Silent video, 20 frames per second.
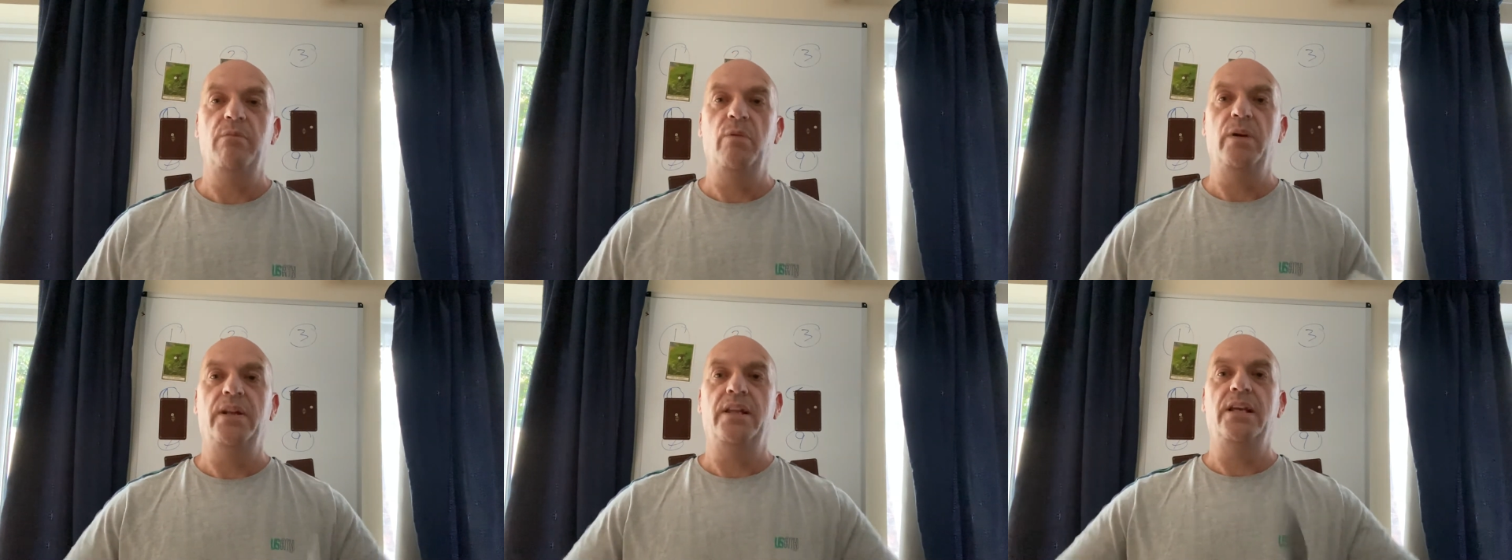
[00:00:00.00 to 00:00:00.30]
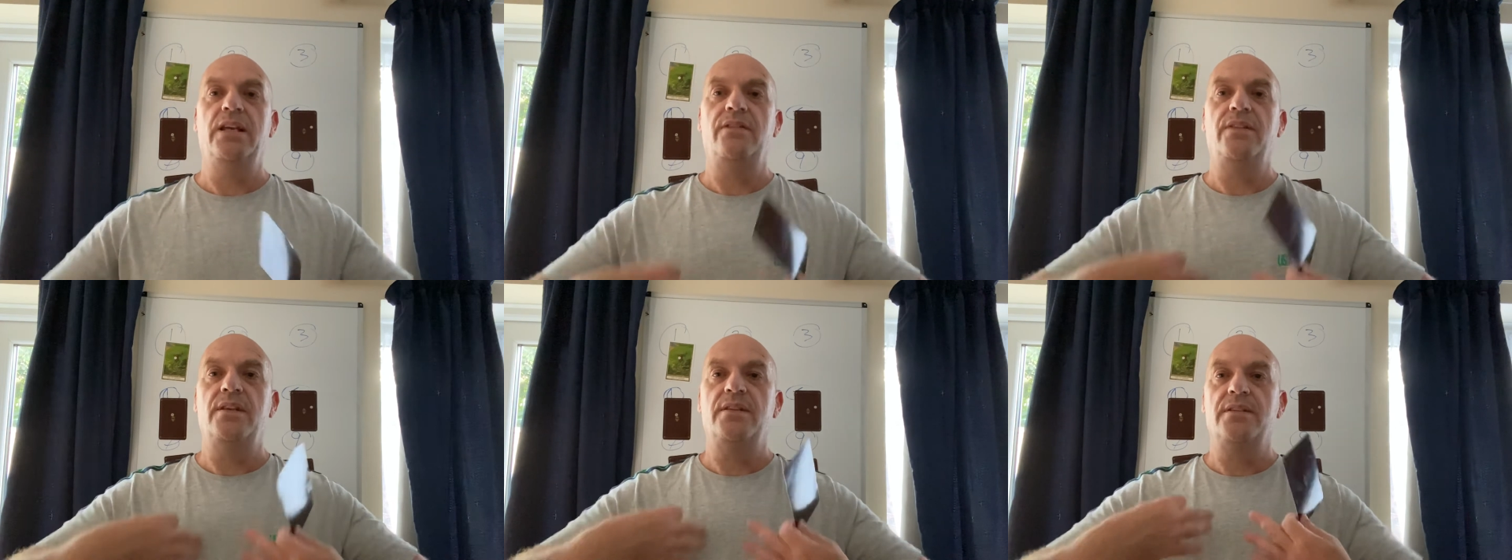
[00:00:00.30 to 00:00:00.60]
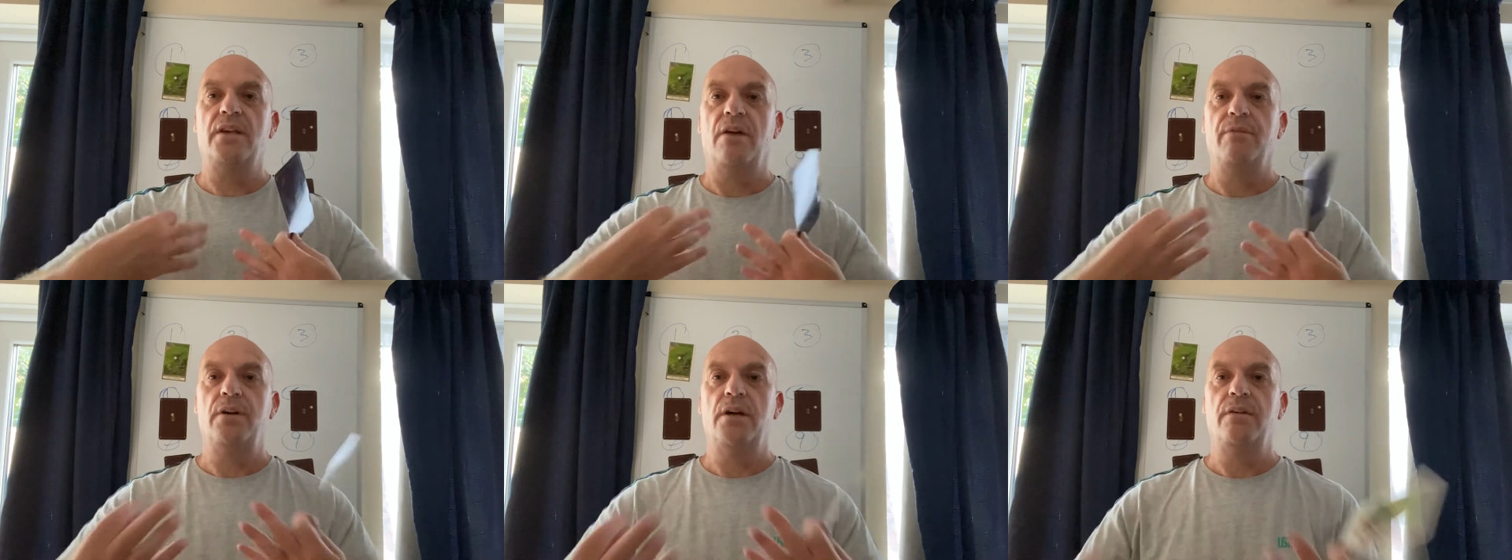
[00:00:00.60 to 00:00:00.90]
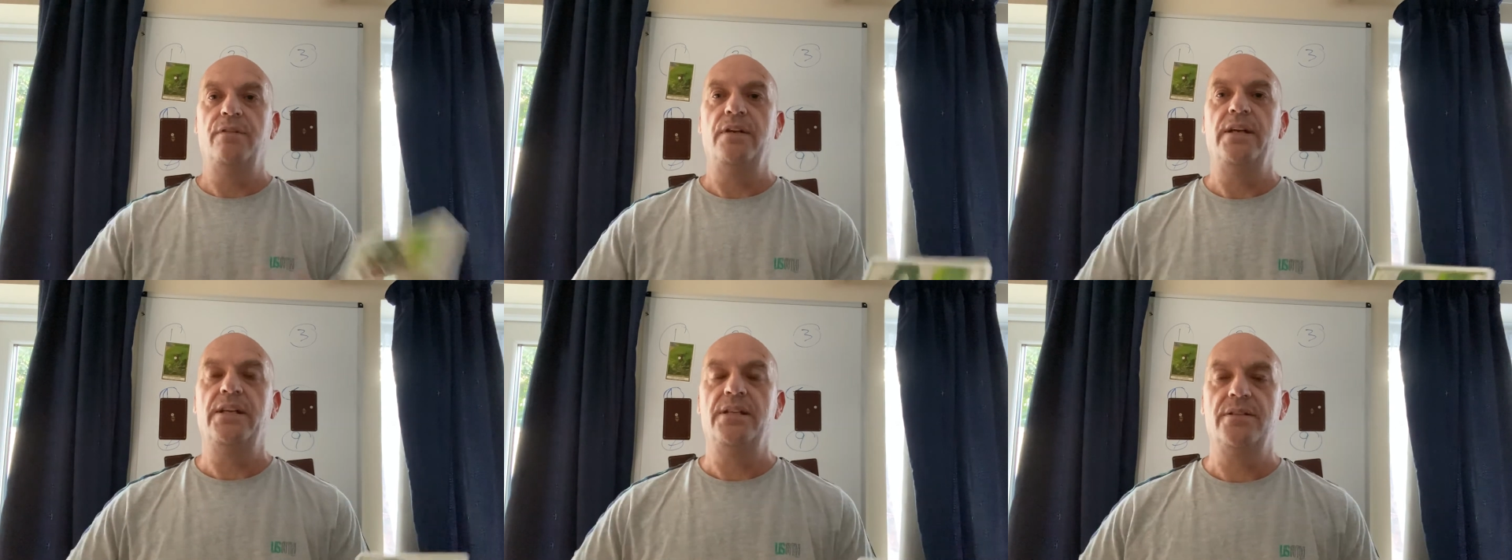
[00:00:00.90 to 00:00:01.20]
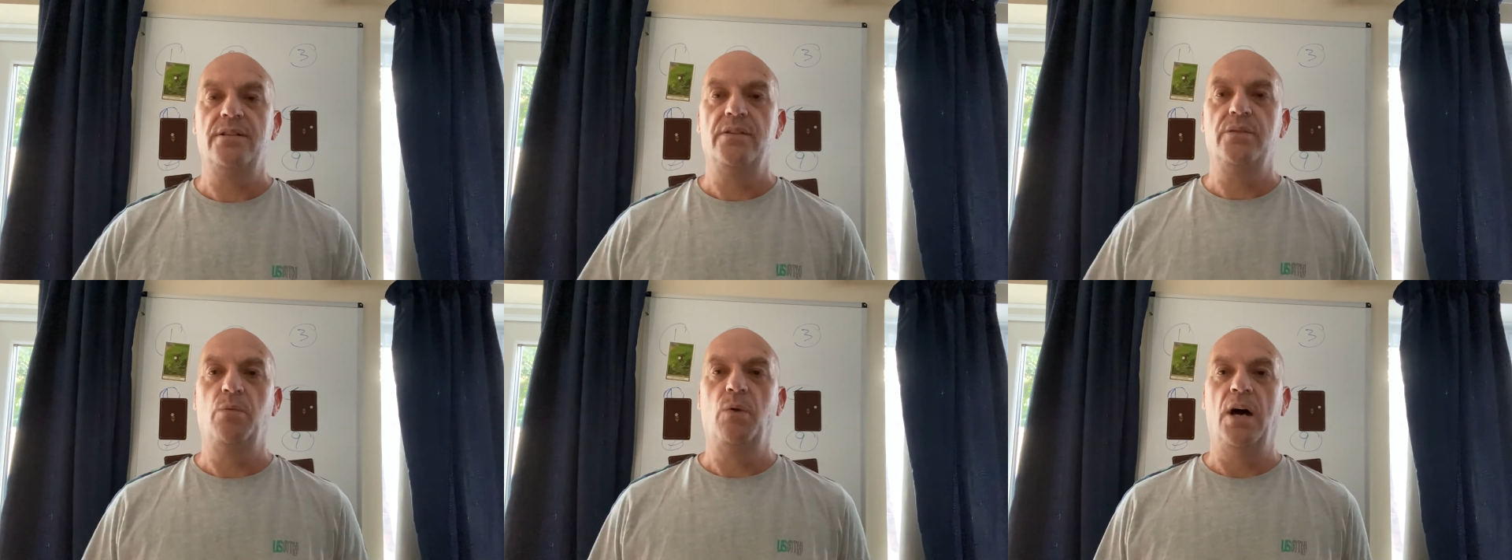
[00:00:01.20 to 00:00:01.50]
we need these other things
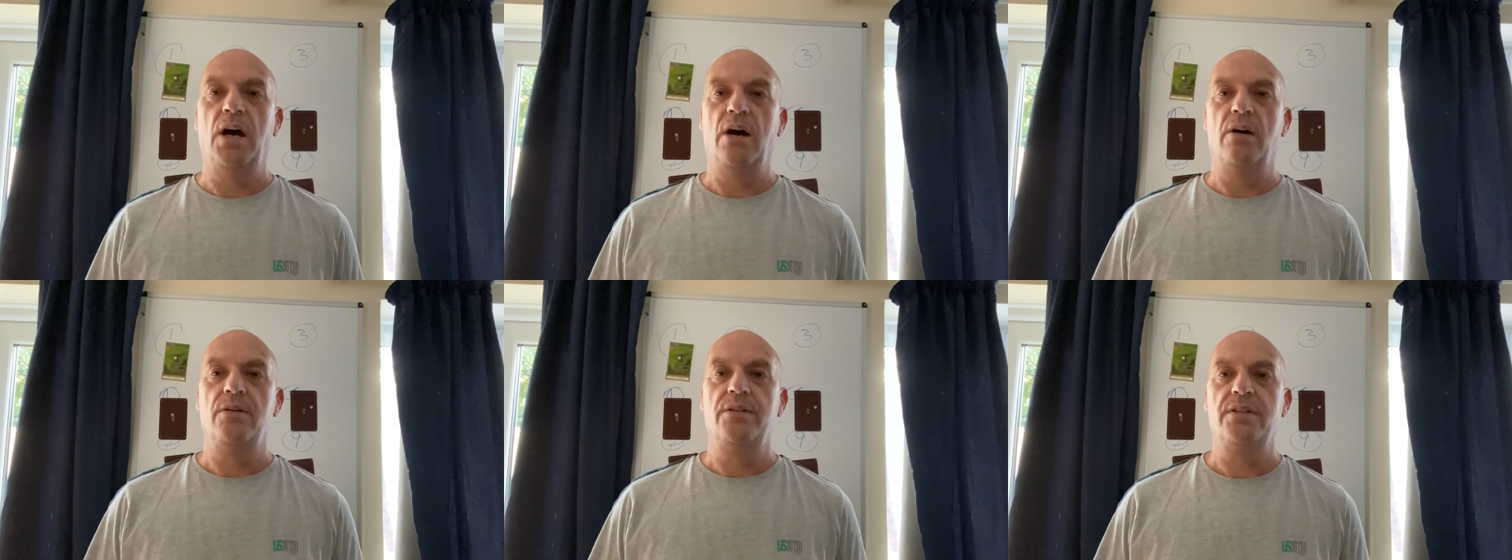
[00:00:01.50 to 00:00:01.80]
as well.